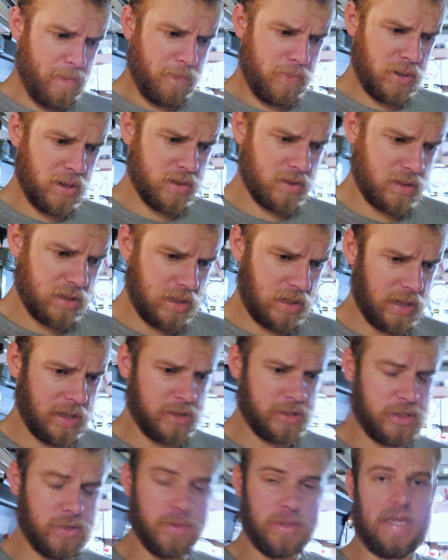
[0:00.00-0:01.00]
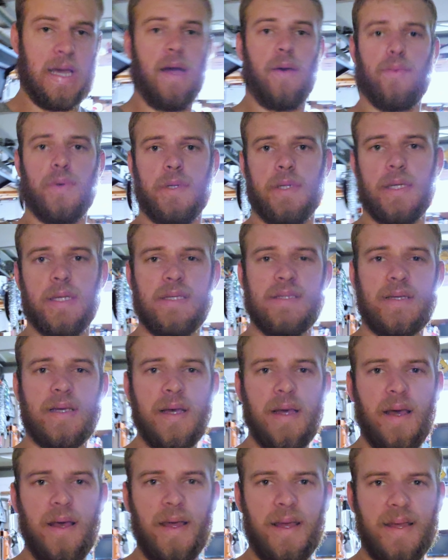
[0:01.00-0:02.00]
but the issue with that one is
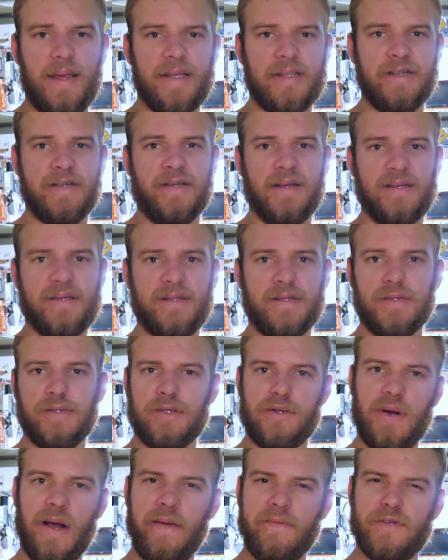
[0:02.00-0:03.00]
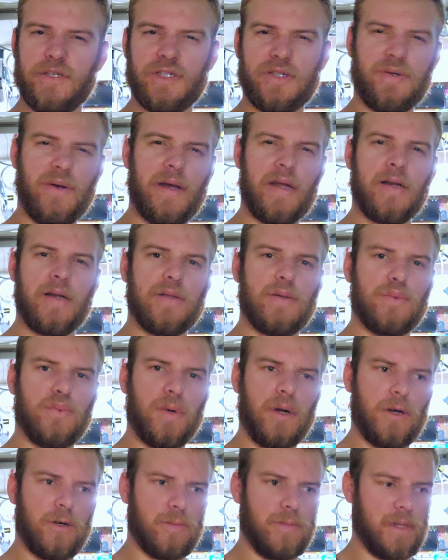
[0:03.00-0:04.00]
it doesn't drive straight on the
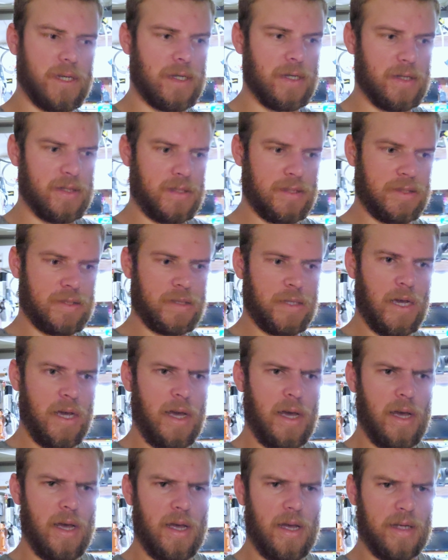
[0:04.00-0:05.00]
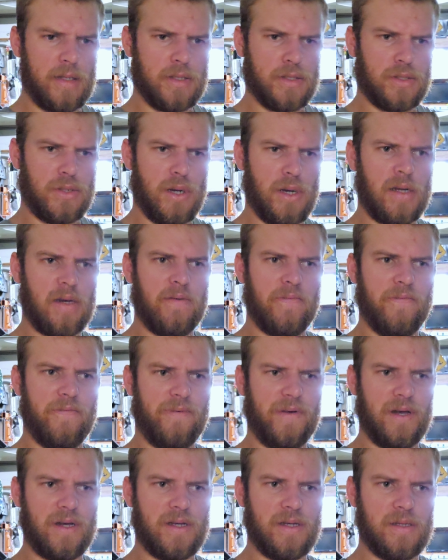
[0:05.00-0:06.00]
road, because it's trying to
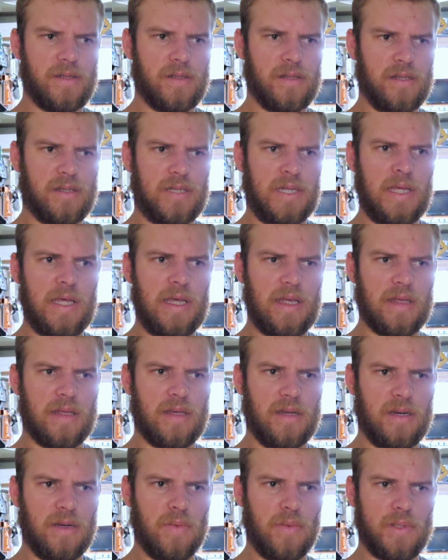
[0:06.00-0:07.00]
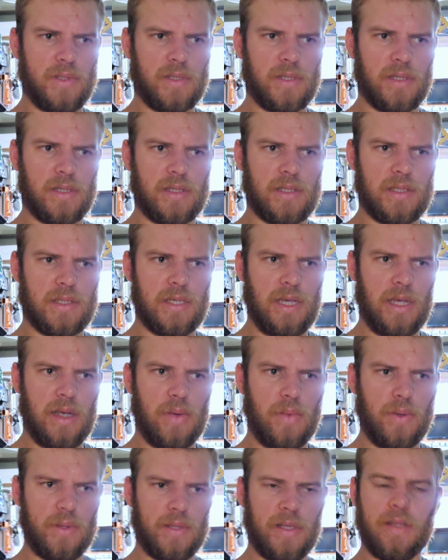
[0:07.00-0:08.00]
find the teeth, and it wants to
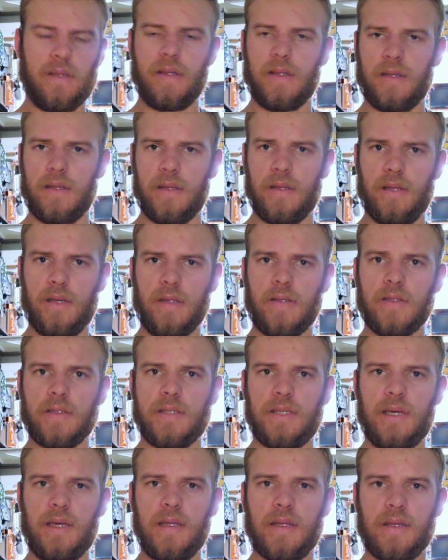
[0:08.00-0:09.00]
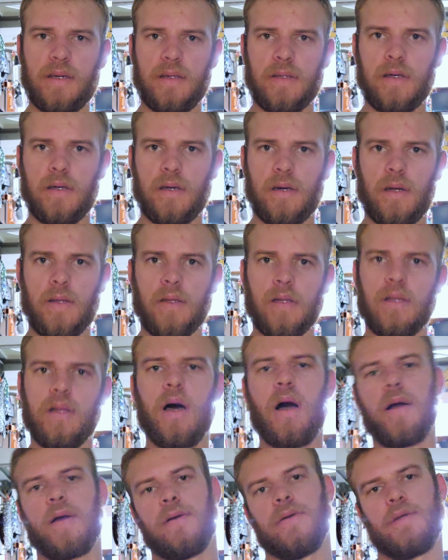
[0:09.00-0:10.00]
sit within the teeth on the
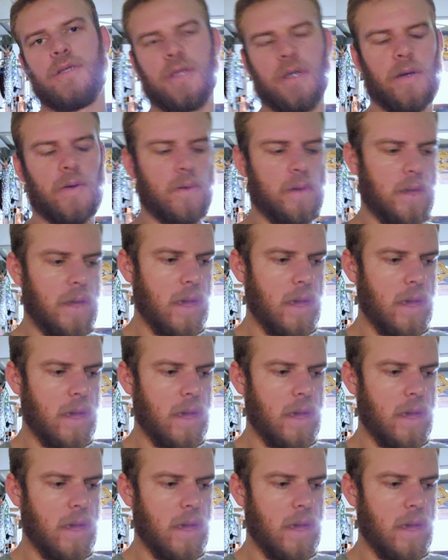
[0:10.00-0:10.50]
locker. So